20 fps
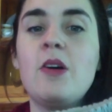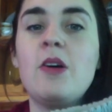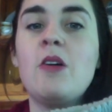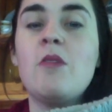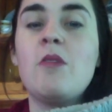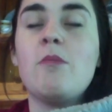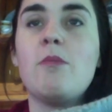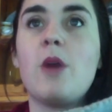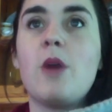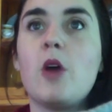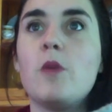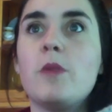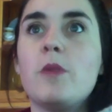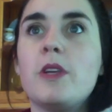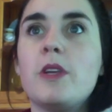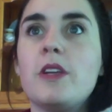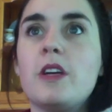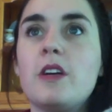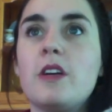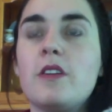
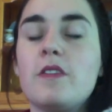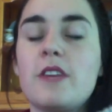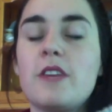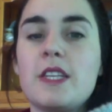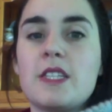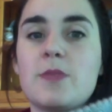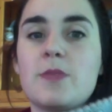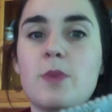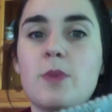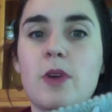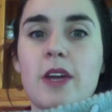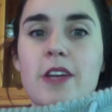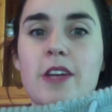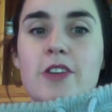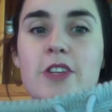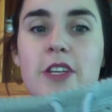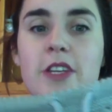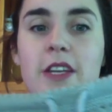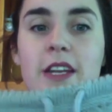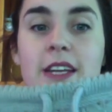moment of
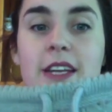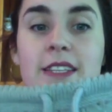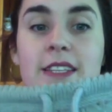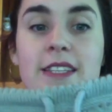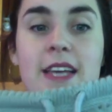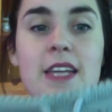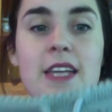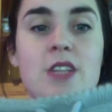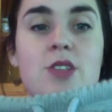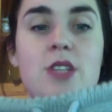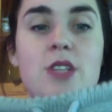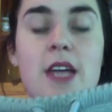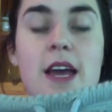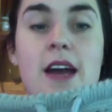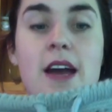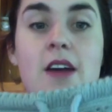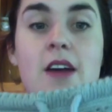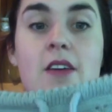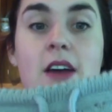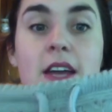inspiration and I sketched it
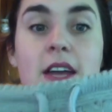out,